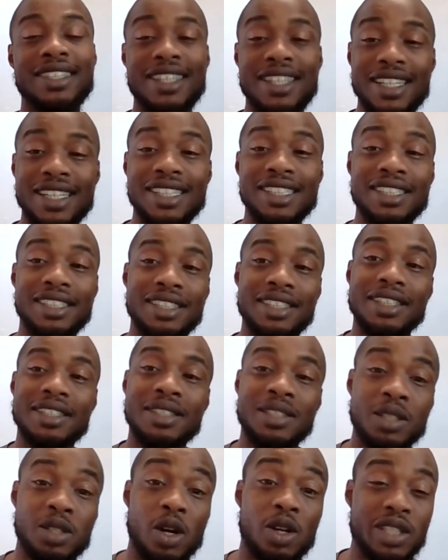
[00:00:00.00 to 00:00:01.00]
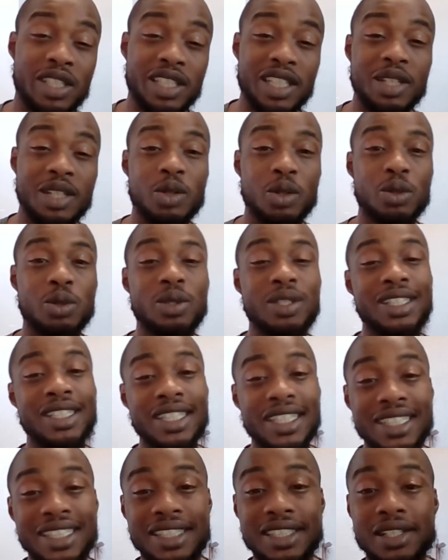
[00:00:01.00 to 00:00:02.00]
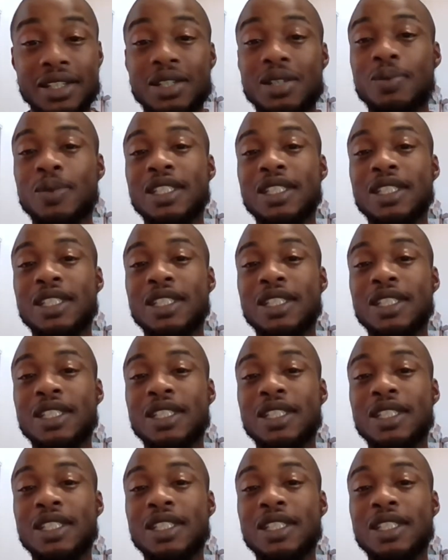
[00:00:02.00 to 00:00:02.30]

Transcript: this Salty Crew t-shirt,